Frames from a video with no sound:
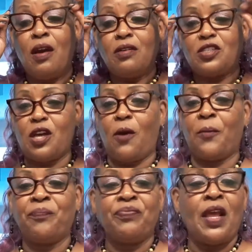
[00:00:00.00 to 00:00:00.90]

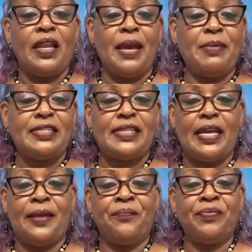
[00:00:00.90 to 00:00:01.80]
So let me
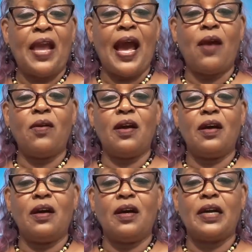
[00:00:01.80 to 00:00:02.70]
see. How
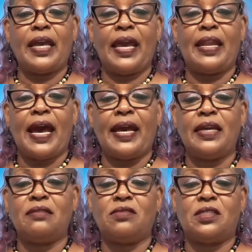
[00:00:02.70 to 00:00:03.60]
can
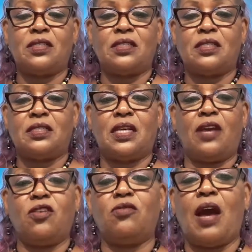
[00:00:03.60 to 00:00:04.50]
I tell
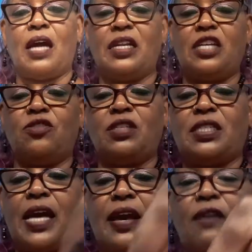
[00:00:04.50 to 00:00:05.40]
you I need you to
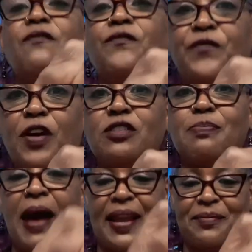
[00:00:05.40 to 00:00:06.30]
take a first
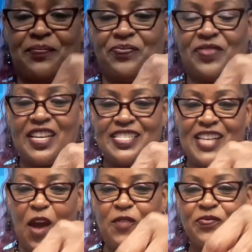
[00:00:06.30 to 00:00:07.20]
bite? So.